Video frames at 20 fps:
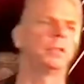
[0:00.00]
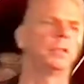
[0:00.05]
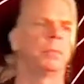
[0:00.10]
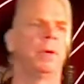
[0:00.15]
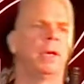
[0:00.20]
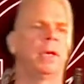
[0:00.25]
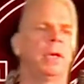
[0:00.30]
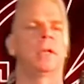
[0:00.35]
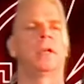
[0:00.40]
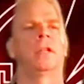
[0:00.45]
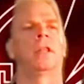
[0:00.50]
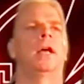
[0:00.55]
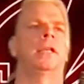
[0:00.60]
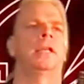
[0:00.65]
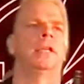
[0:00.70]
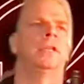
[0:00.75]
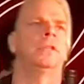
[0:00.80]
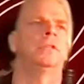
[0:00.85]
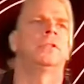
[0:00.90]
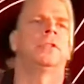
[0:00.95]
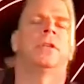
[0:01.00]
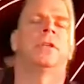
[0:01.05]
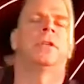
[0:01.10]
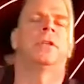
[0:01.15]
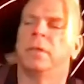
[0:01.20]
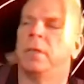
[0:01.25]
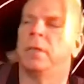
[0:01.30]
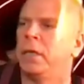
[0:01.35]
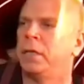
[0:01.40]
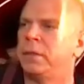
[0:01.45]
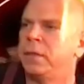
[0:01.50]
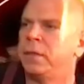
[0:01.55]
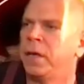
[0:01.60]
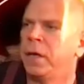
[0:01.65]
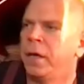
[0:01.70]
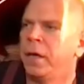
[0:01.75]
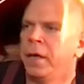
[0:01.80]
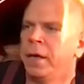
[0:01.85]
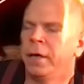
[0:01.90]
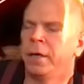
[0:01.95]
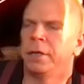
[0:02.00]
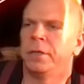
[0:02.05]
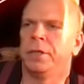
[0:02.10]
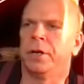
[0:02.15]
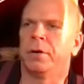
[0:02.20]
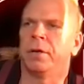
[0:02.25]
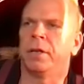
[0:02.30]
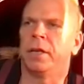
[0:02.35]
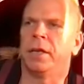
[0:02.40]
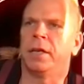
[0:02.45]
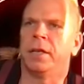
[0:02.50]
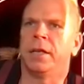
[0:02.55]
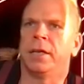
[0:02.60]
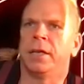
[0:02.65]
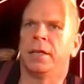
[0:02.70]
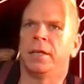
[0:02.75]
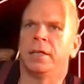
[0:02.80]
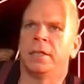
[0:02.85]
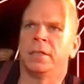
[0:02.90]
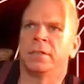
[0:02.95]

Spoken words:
make it a lot easier. And it